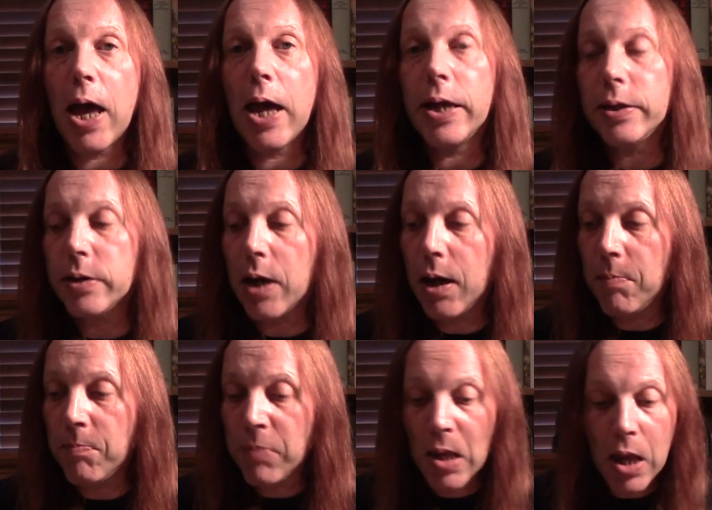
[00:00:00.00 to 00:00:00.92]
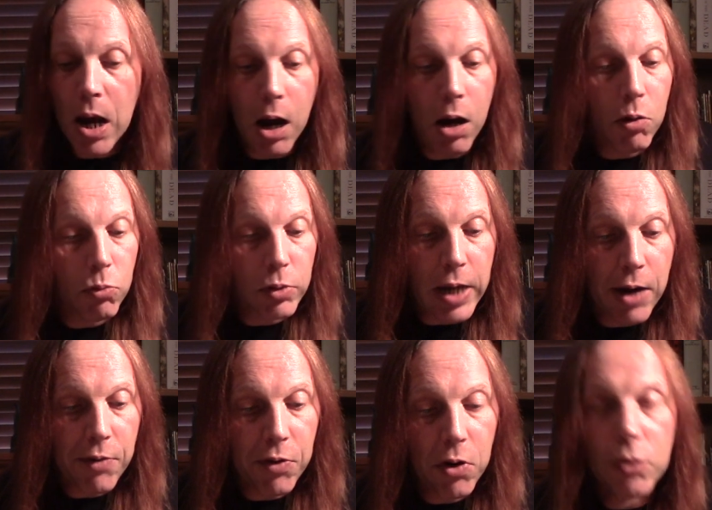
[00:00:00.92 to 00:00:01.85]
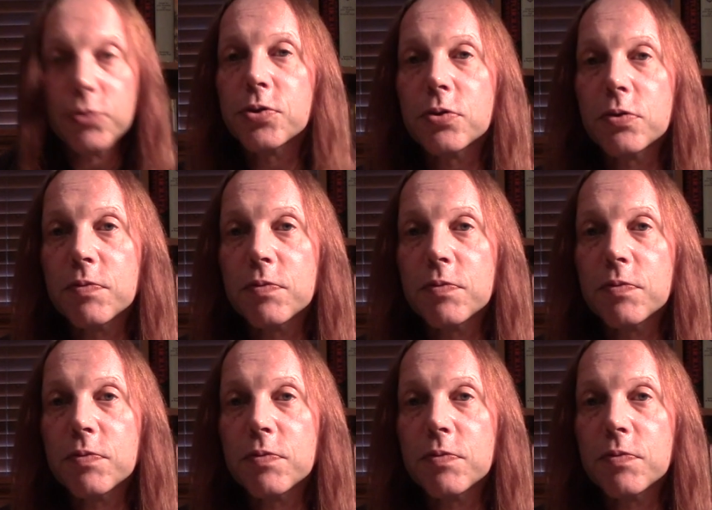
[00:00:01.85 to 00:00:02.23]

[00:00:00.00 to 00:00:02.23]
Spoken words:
and I will carry on sort